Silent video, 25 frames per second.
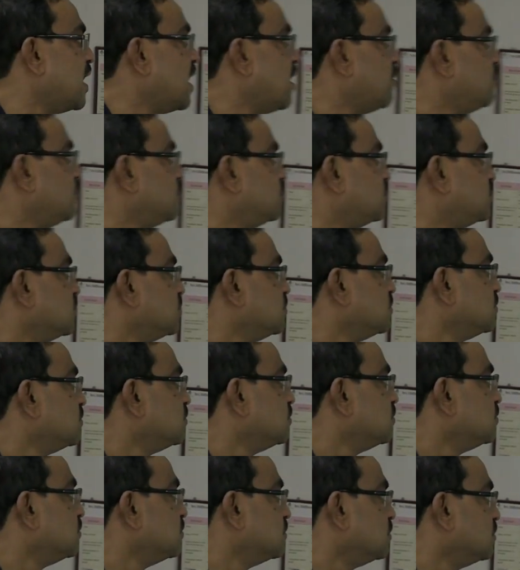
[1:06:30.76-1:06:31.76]
out
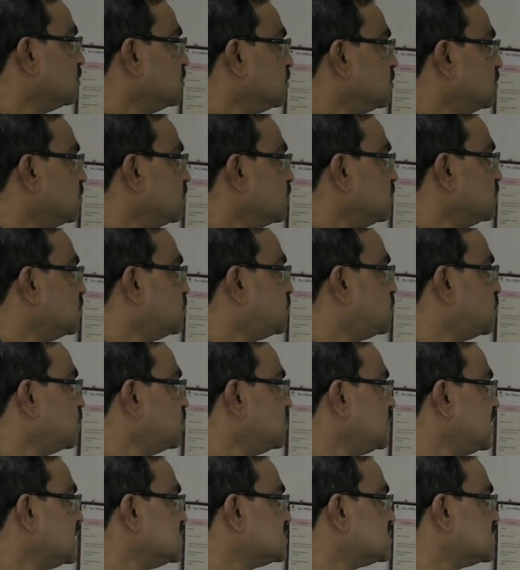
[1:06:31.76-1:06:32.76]

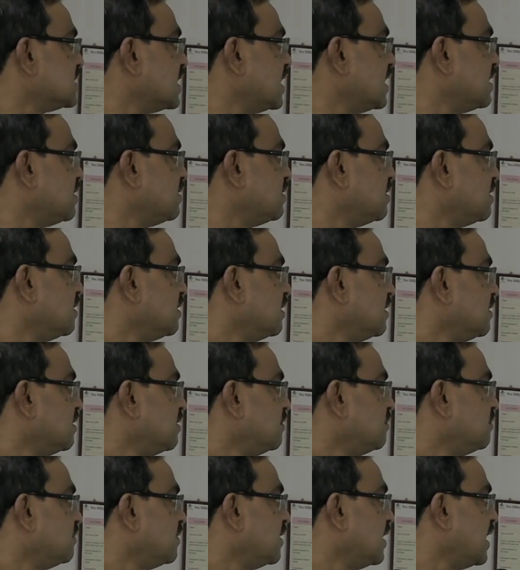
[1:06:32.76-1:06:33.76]
through this
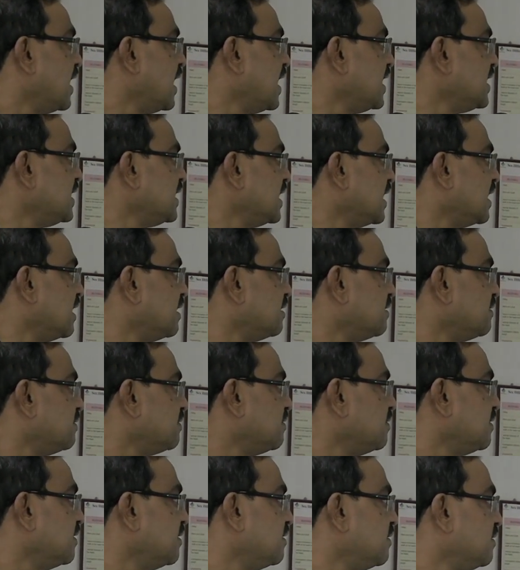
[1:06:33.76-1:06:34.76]
area.
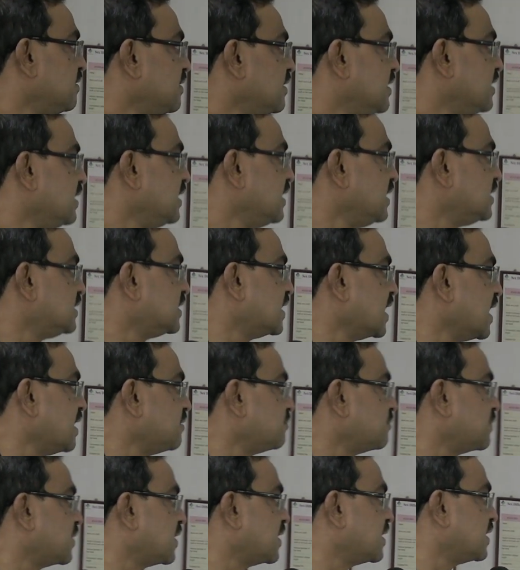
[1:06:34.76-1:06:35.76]
It
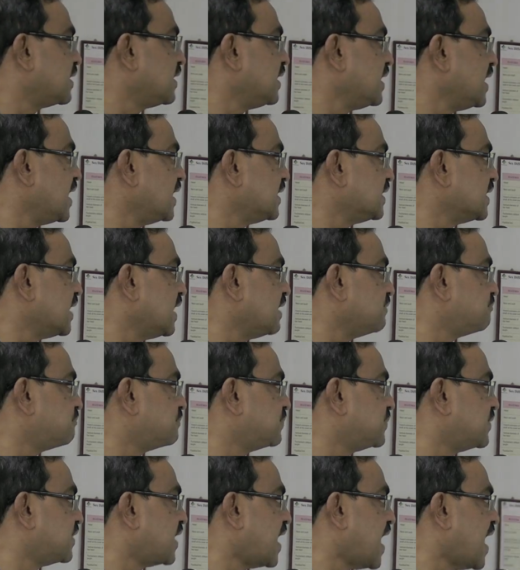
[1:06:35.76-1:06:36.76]
can create a
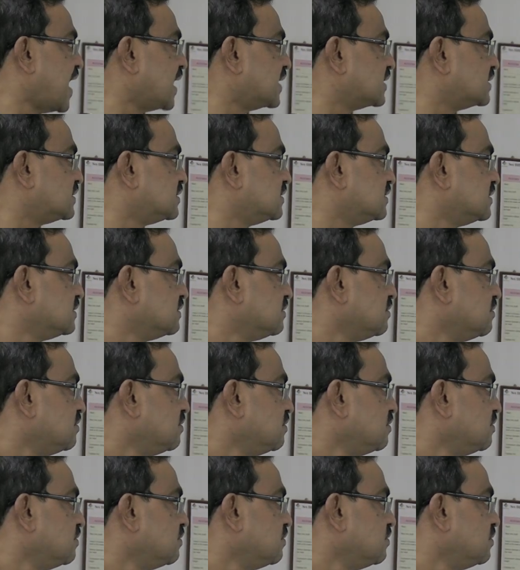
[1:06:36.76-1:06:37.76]
tract
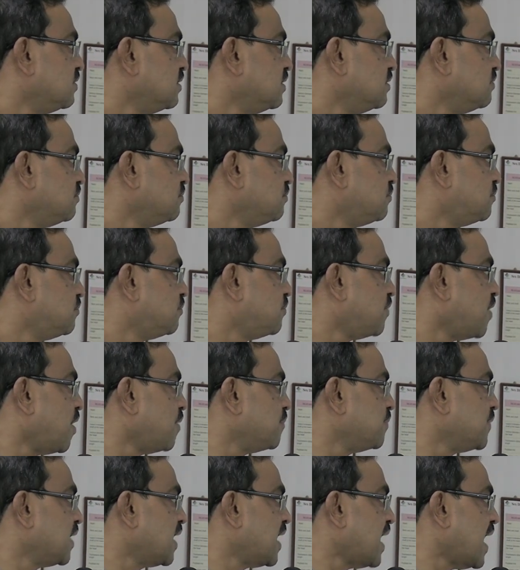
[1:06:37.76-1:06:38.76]

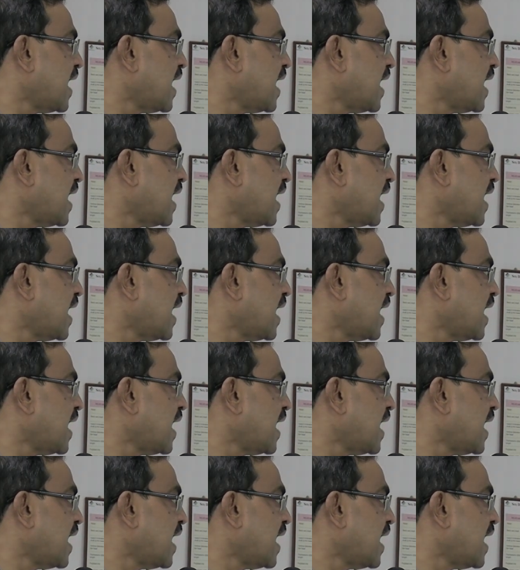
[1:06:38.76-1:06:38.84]
from the